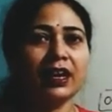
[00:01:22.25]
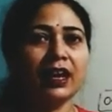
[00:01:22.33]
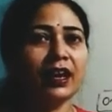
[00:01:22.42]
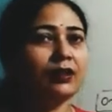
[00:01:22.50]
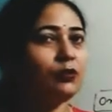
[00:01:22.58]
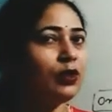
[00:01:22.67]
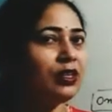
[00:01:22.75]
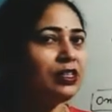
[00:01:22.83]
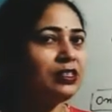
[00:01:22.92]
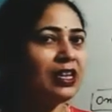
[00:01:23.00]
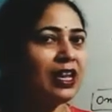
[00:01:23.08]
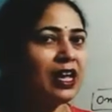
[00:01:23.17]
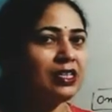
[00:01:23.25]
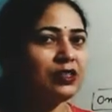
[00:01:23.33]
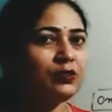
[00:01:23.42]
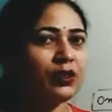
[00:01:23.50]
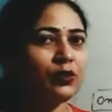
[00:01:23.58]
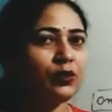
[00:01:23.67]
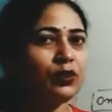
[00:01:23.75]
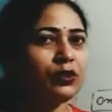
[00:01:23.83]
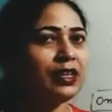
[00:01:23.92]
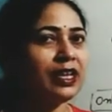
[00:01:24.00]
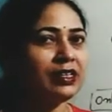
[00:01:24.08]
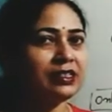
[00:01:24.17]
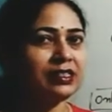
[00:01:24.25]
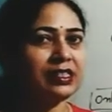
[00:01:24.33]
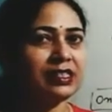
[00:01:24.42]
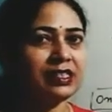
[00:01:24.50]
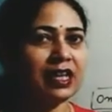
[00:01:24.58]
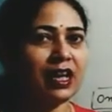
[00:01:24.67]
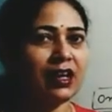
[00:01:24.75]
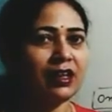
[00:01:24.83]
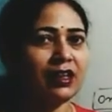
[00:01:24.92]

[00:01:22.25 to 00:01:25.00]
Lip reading: And what is the last one note? That is the Sa.